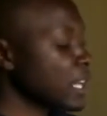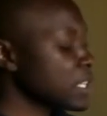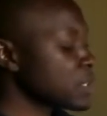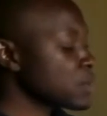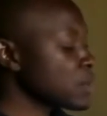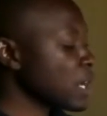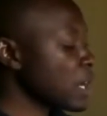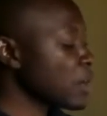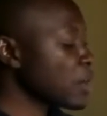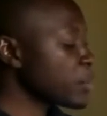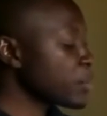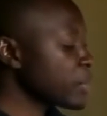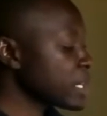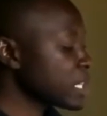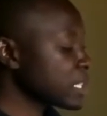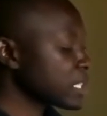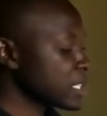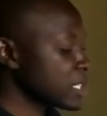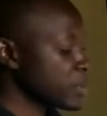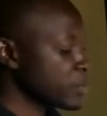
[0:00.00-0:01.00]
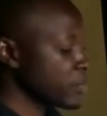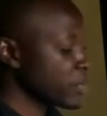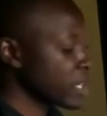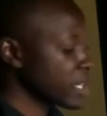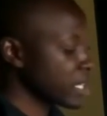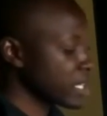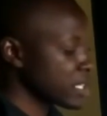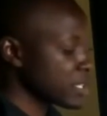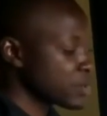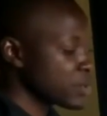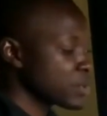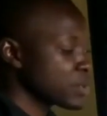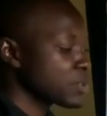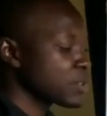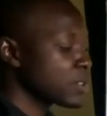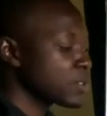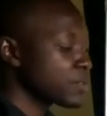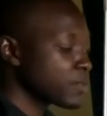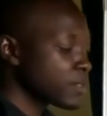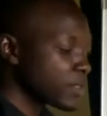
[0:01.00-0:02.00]
as we are opening the brackets, we
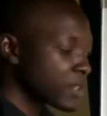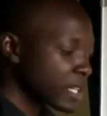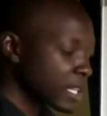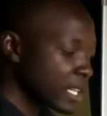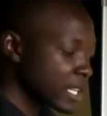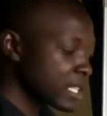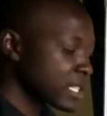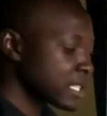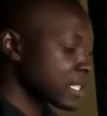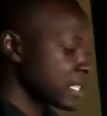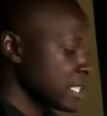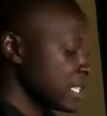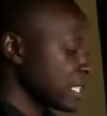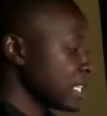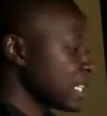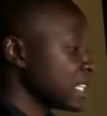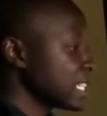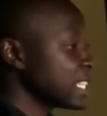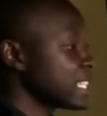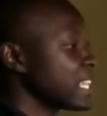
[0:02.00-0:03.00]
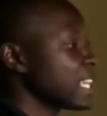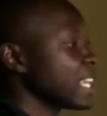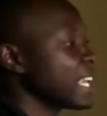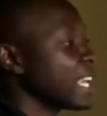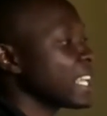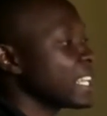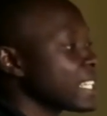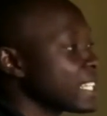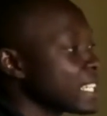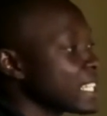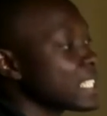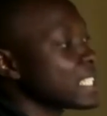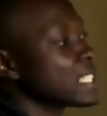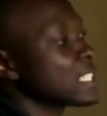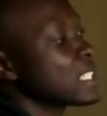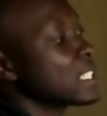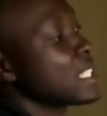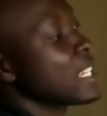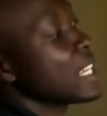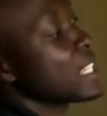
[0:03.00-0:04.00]
should not forget the
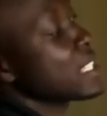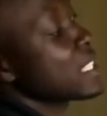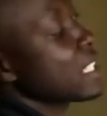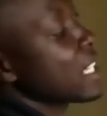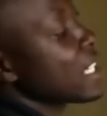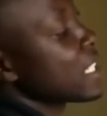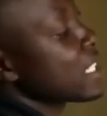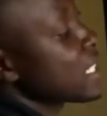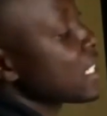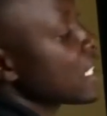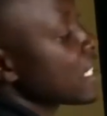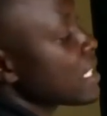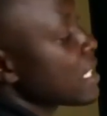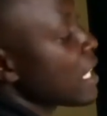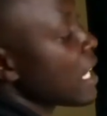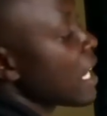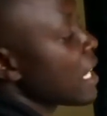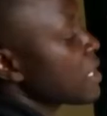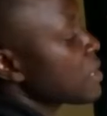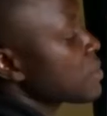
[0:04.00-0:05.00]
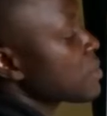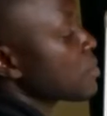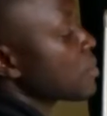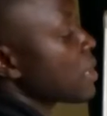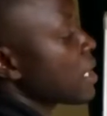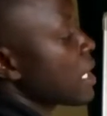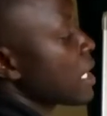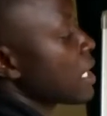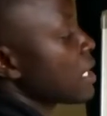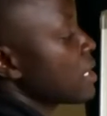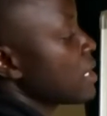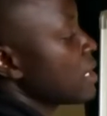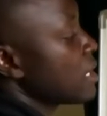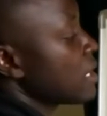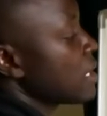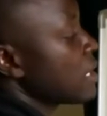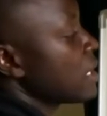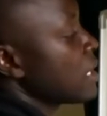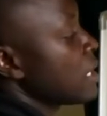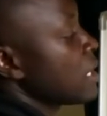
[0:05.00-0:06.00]
identity that says that I squared
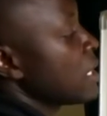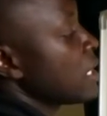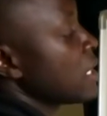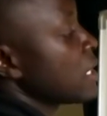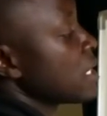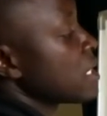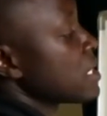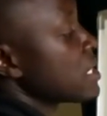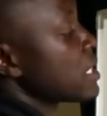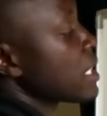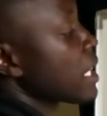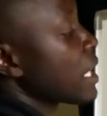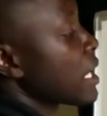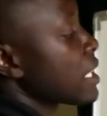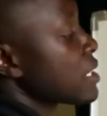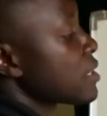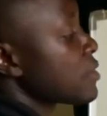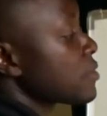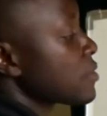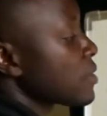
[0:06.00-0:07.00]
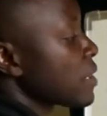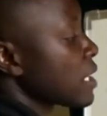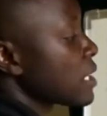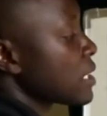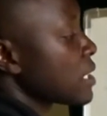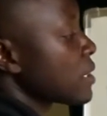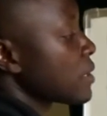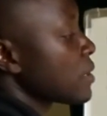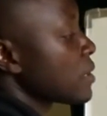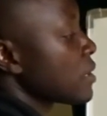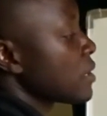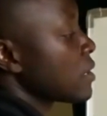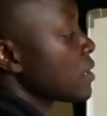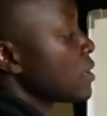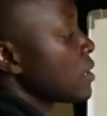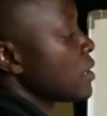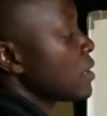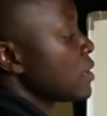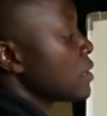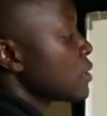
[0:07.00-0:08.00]
is -1.
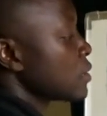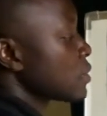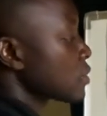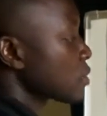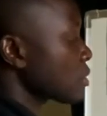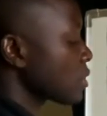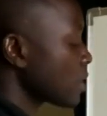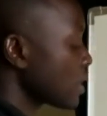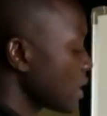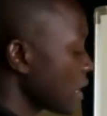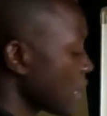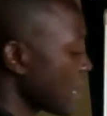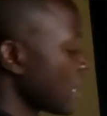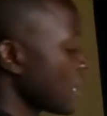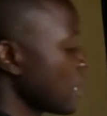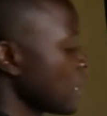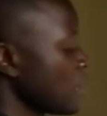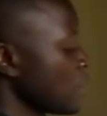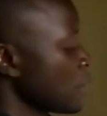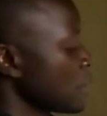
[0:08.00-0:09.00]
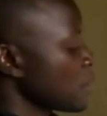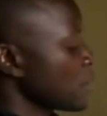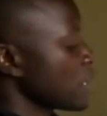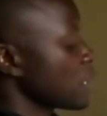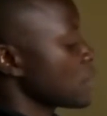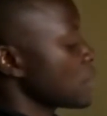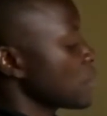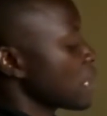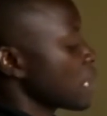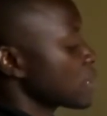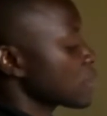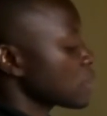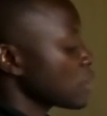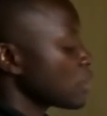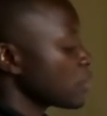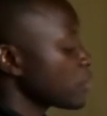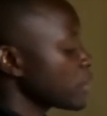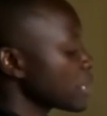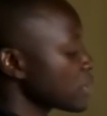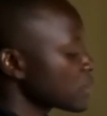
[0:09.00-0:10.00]
So here, when we are
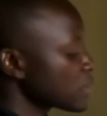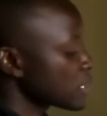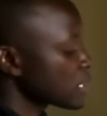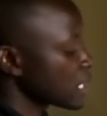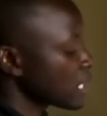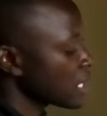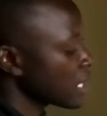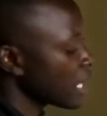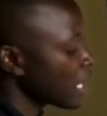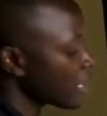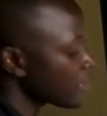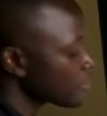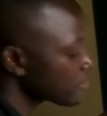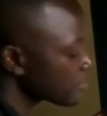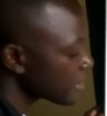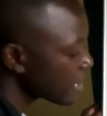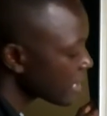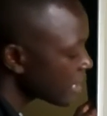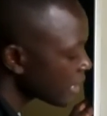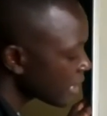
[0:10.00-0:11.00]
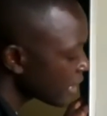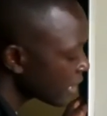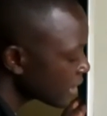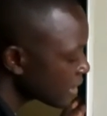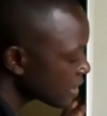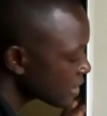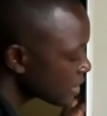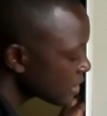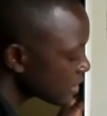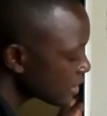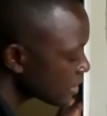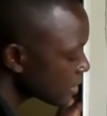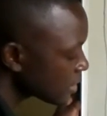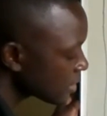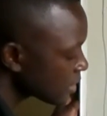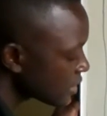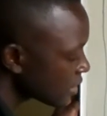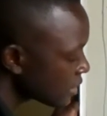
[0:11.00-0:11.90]
open, we shall have ax